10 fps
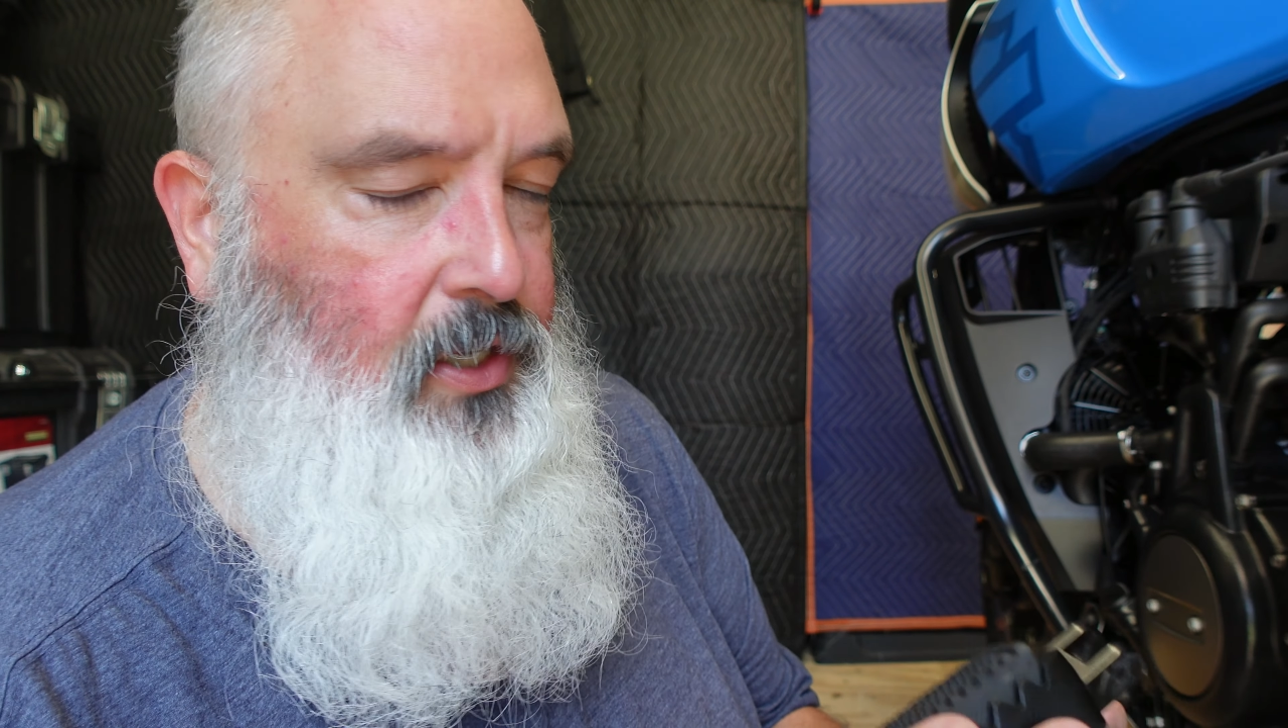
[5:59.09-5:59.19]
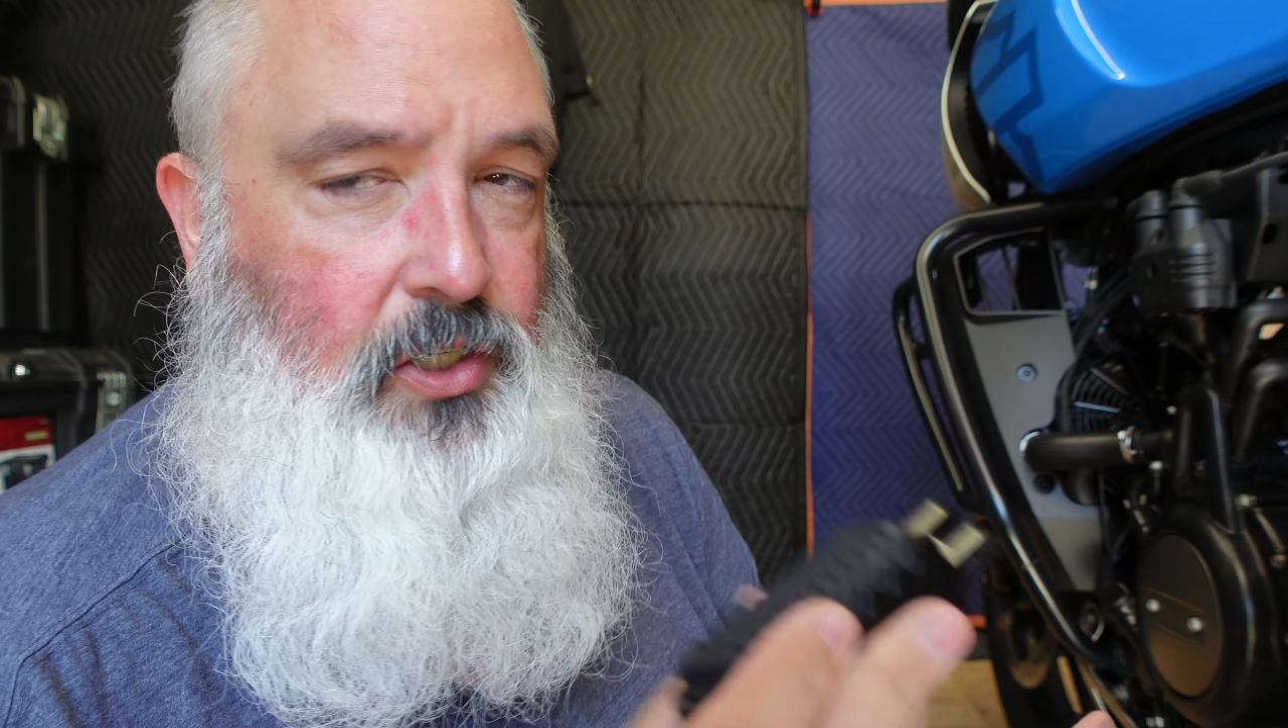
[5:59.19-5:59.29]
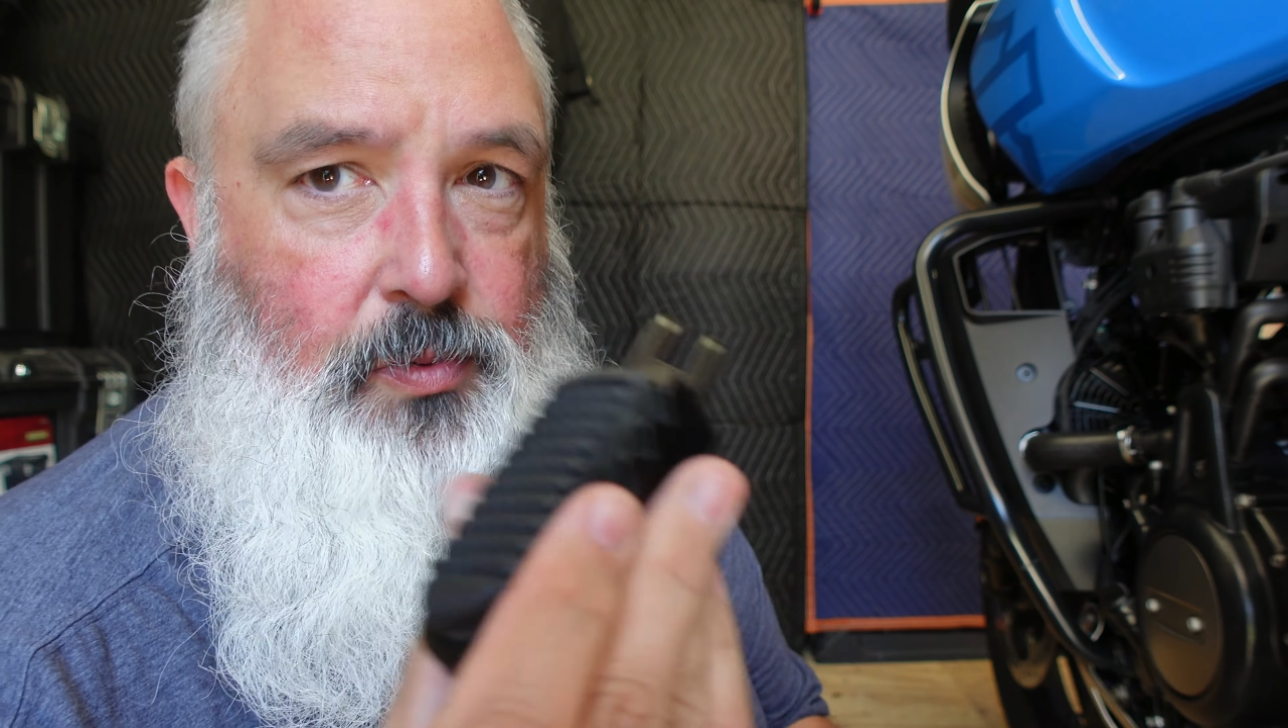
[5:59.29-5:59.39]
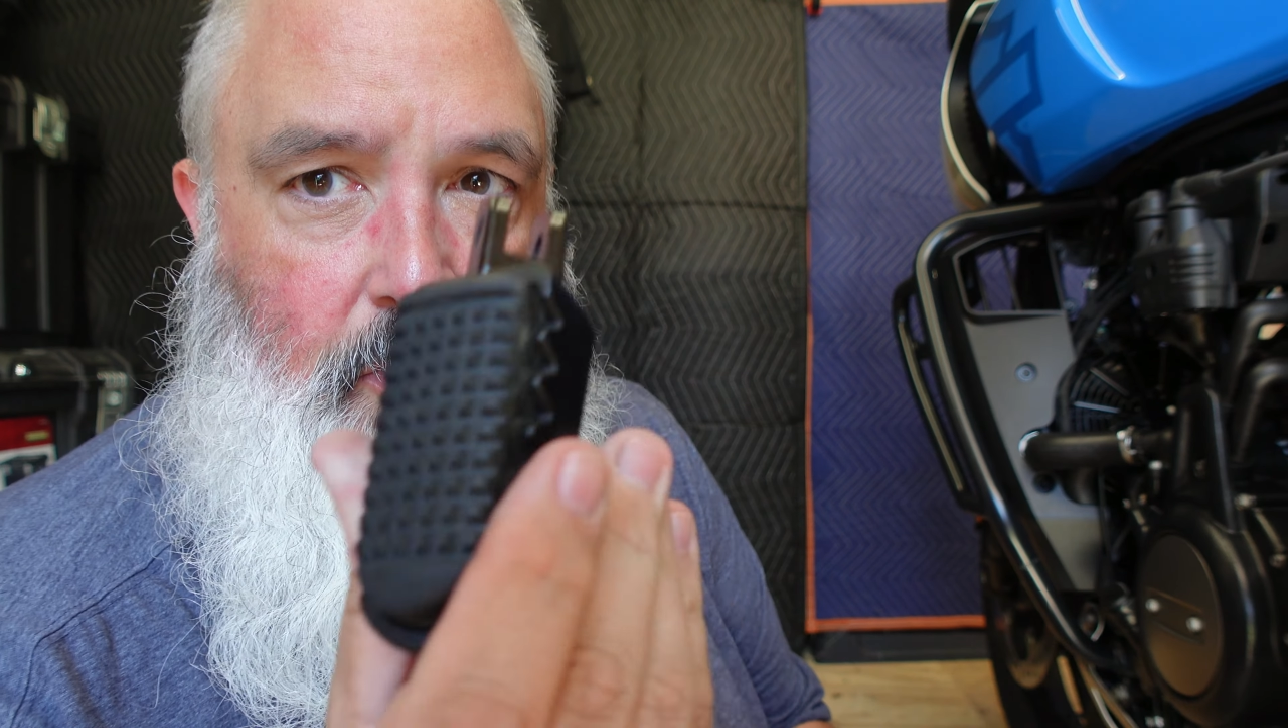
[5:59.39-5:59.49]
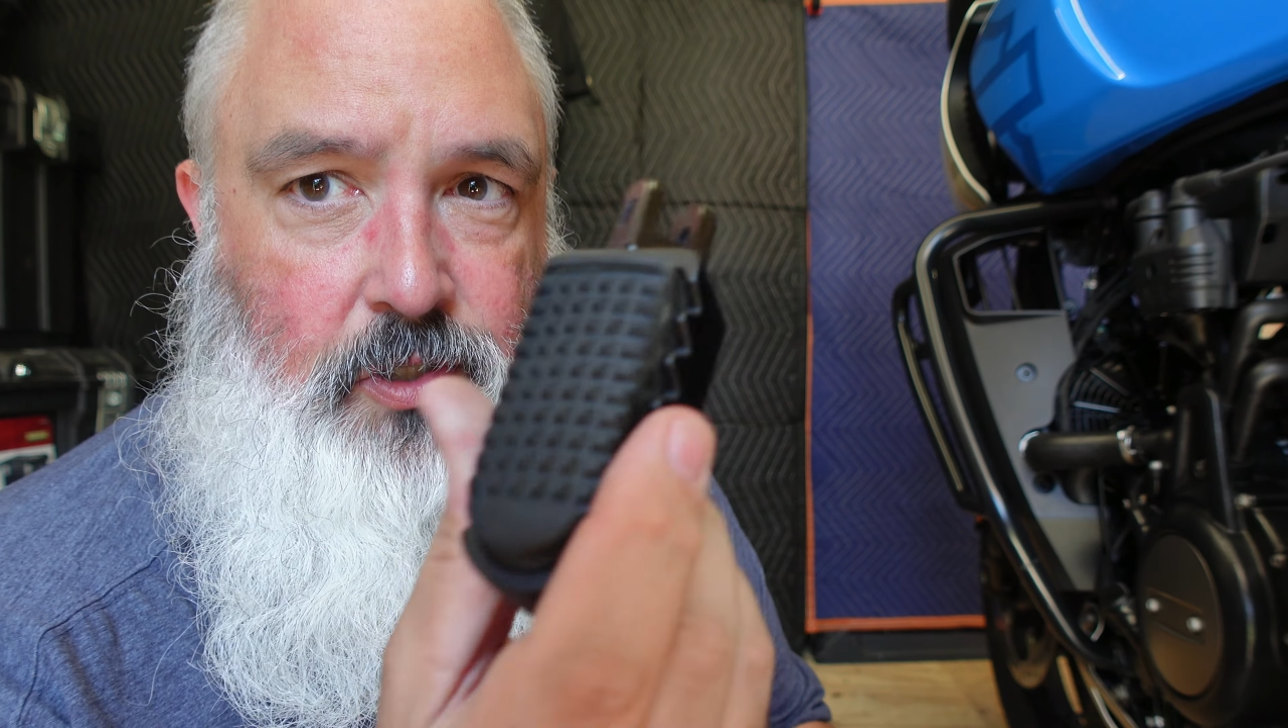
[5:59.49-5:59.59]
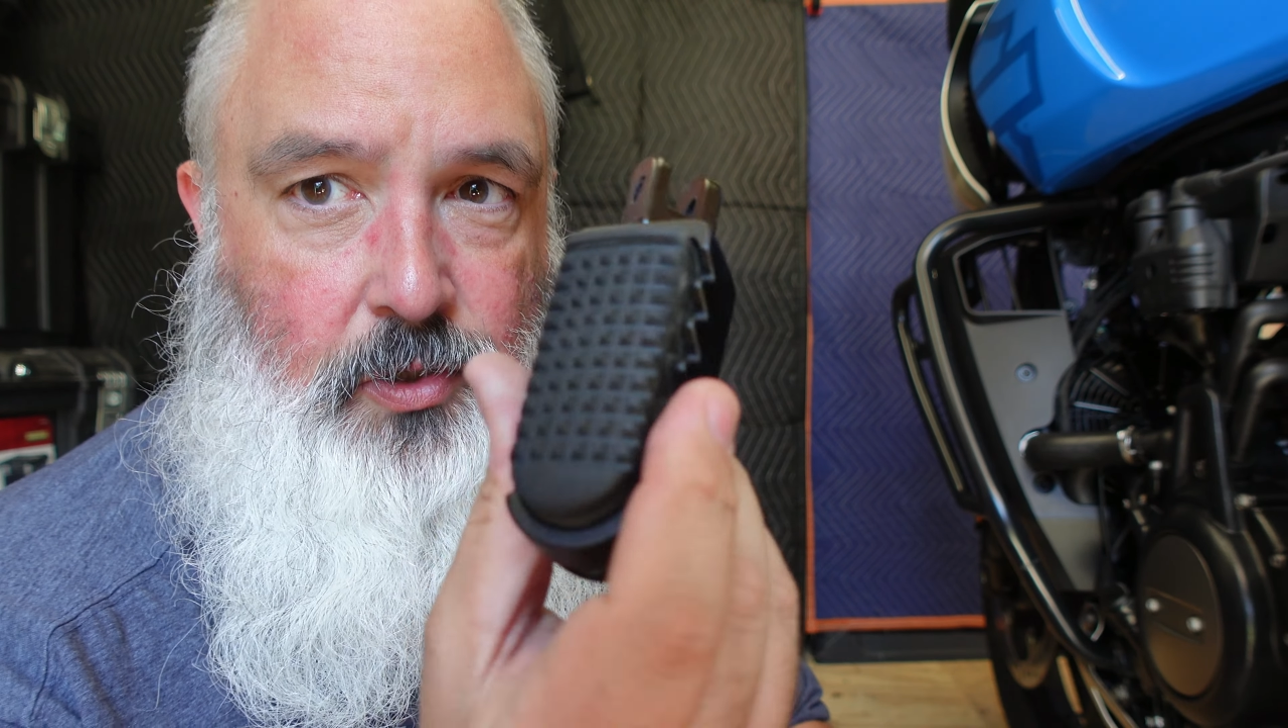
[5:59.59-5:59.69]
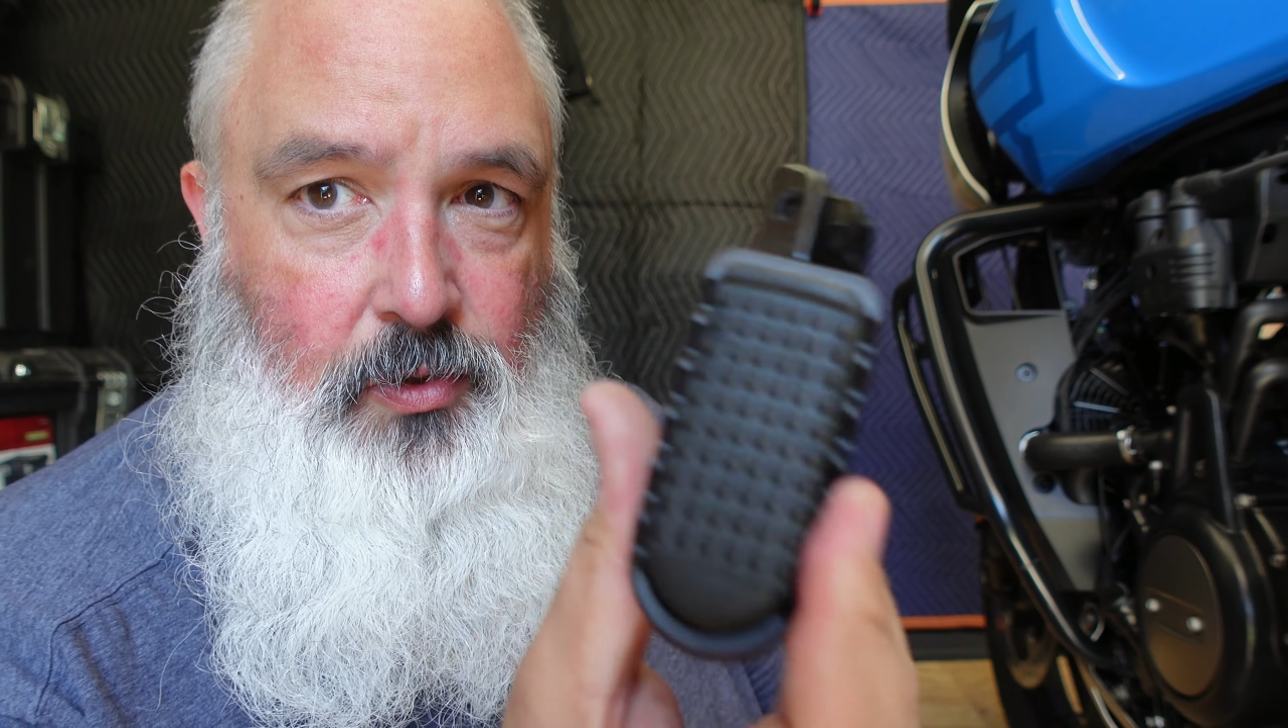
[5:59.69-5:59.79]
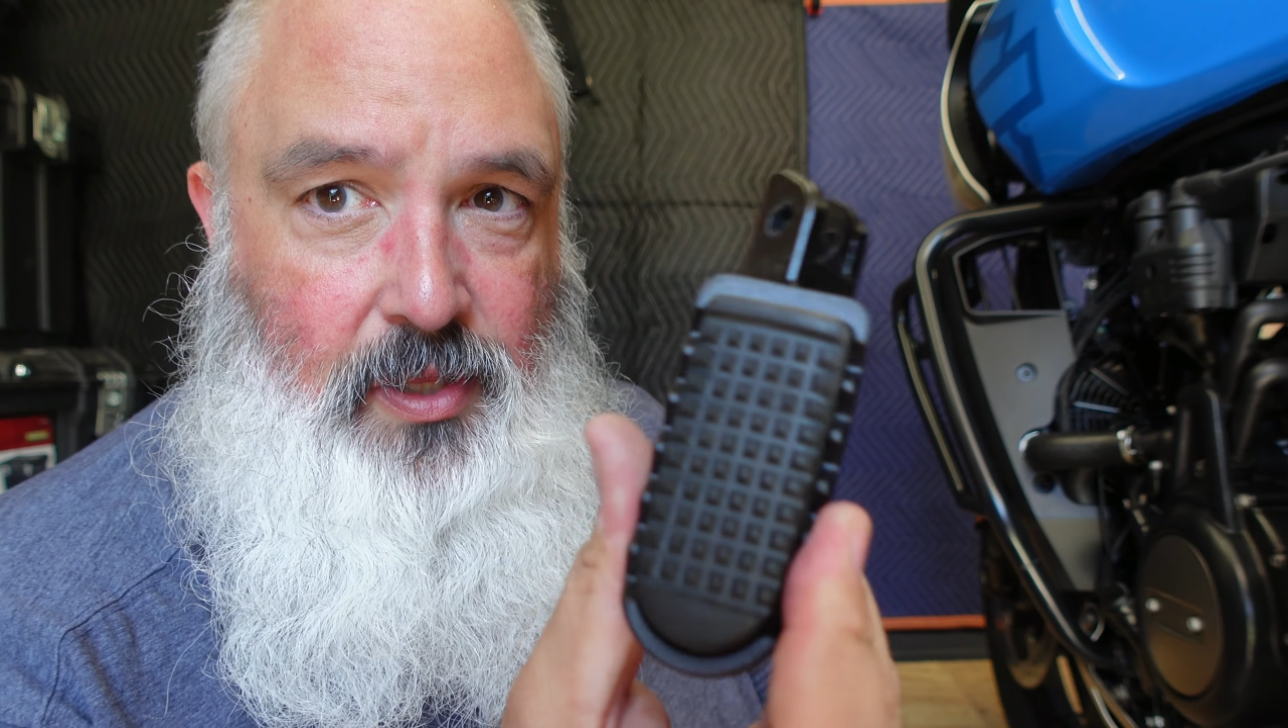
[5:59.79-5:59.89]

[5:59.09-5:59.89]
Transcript: Just want to show you.